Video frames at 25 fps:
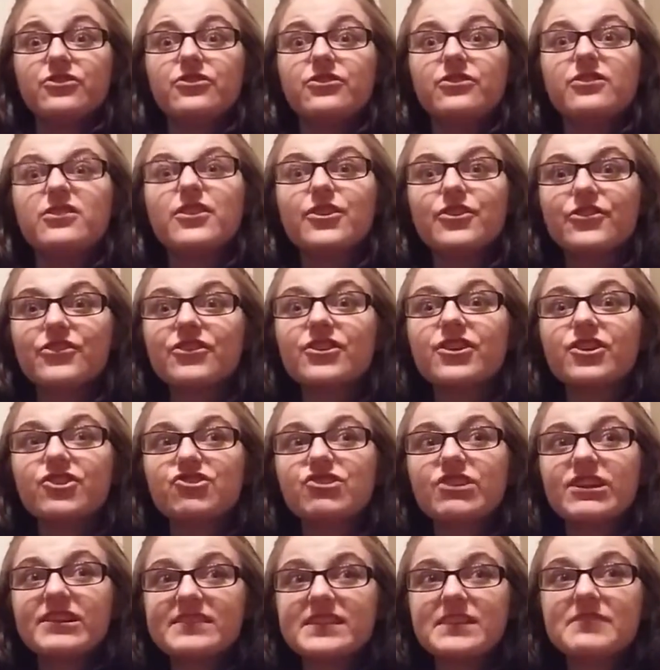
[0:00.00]
there's a good
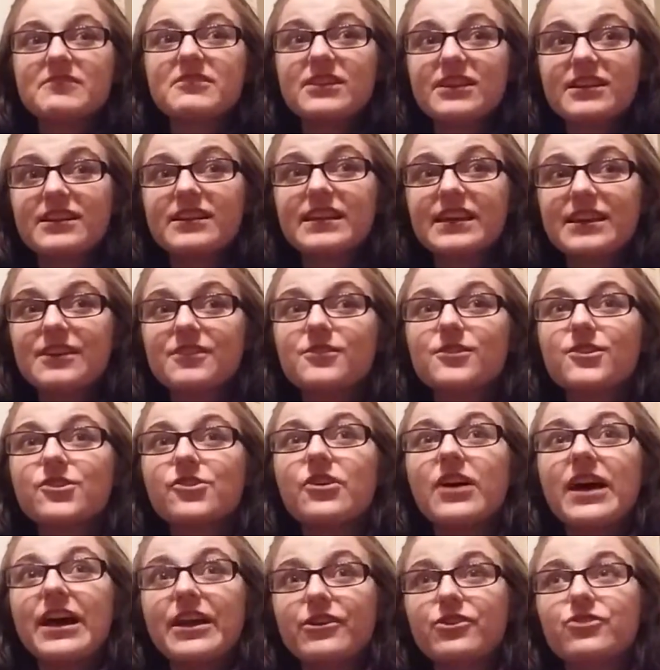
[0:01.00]
chance I'm going to need a little
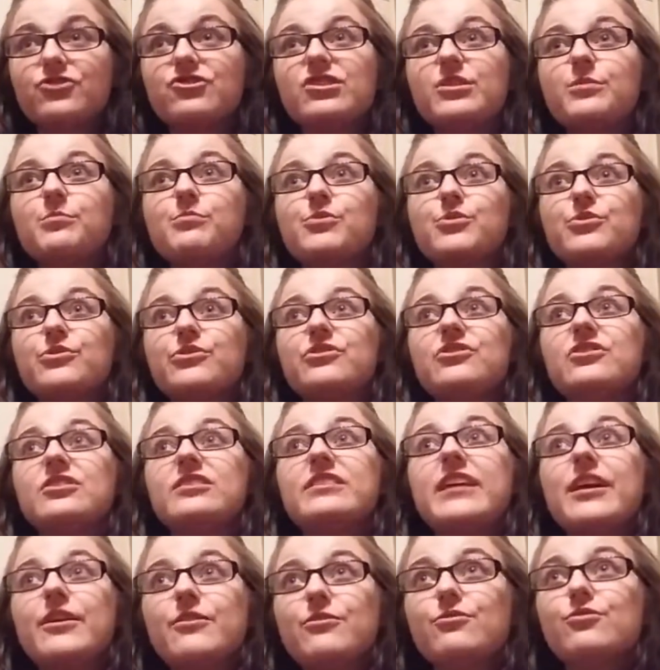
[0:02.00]
energy boost to
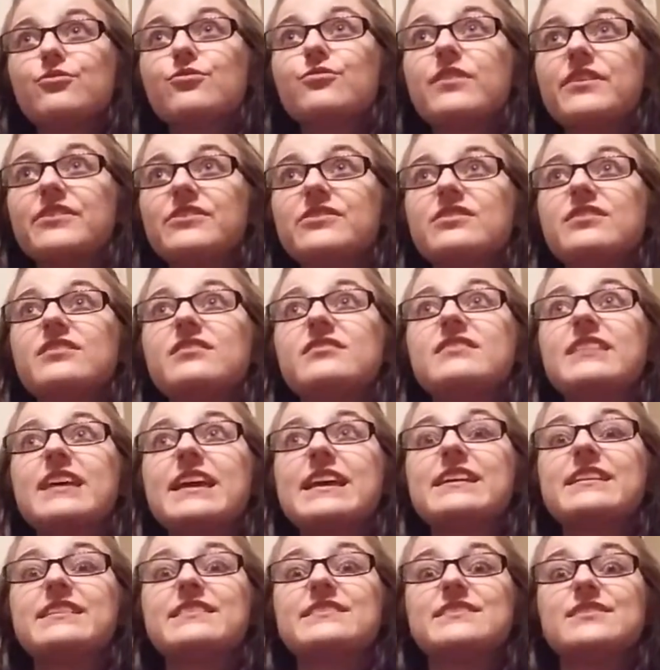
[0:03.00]
get through the rest of the day,
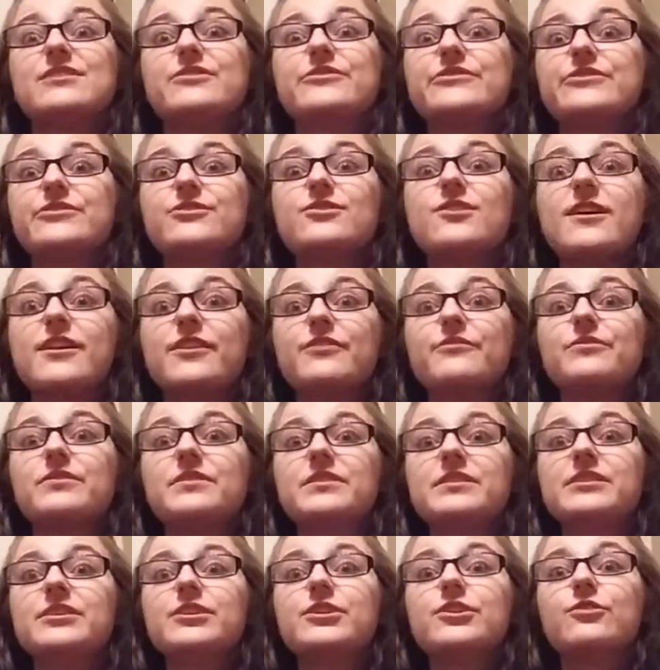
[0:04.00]
because there's a lot of
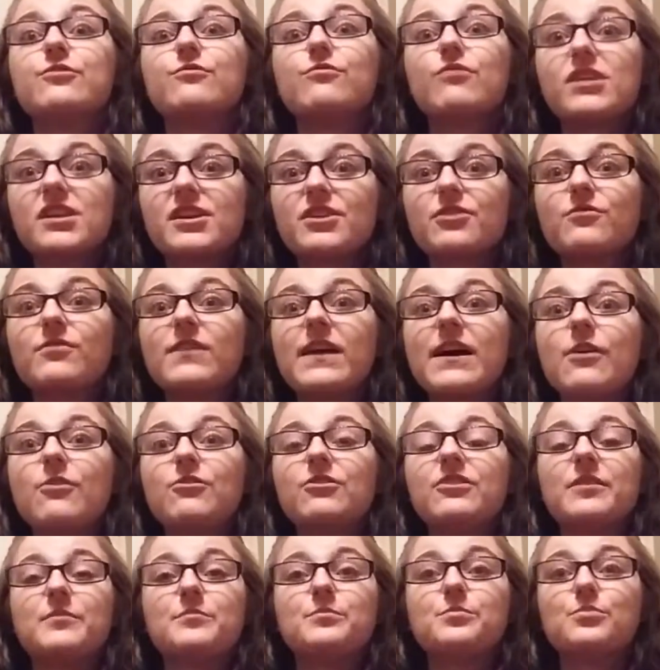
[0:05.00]
running around
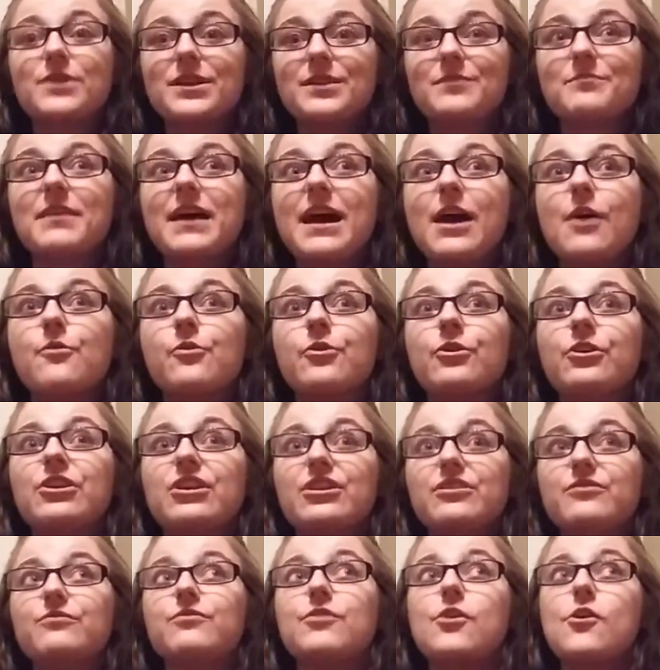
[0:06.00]
and brain power
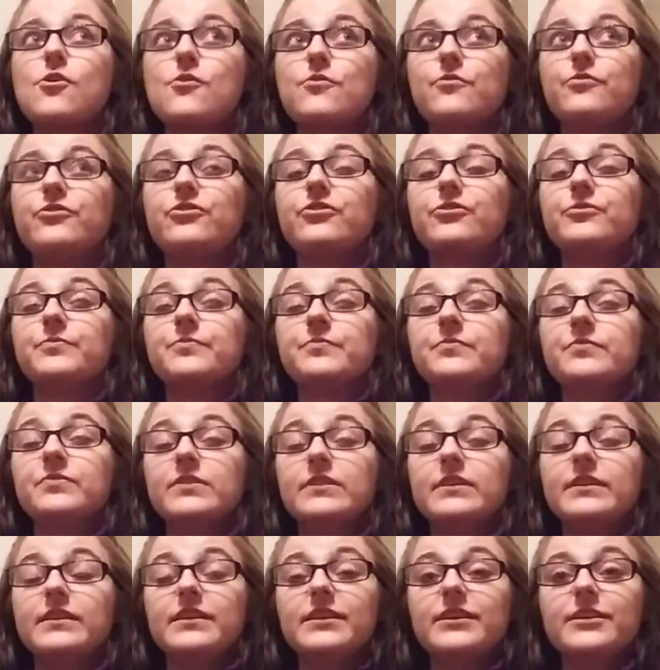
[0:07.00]
involved.
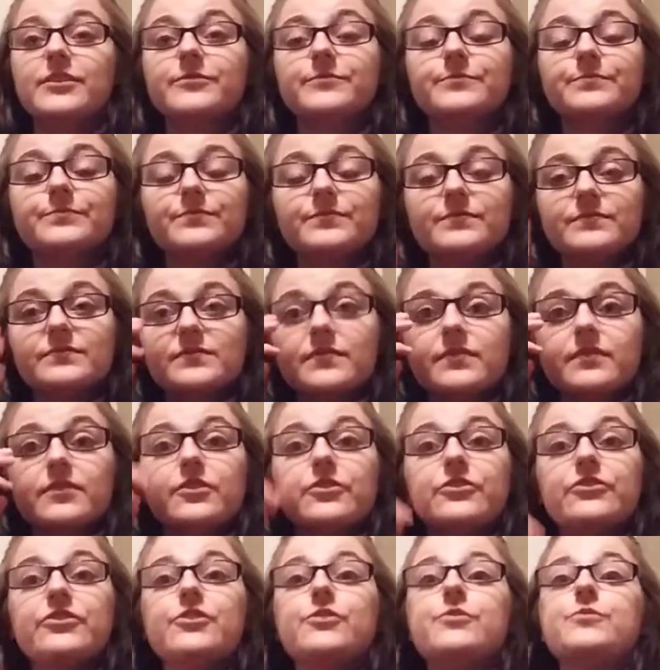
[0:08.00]

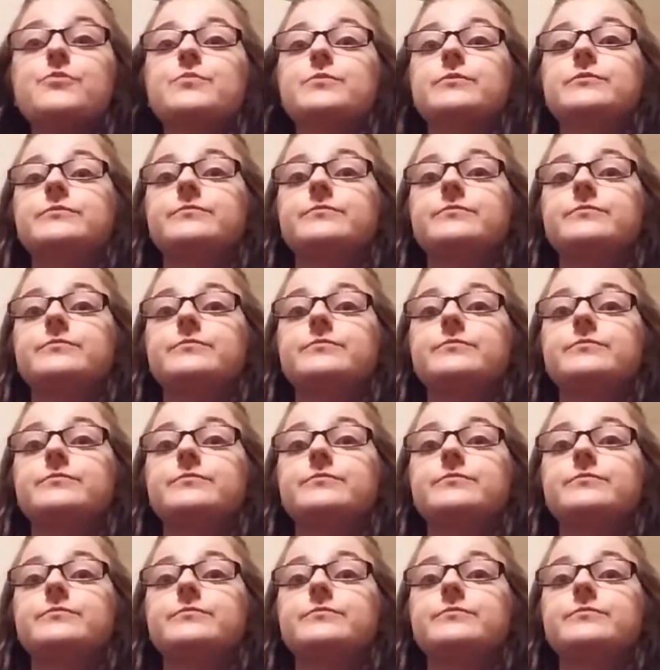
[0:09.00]
So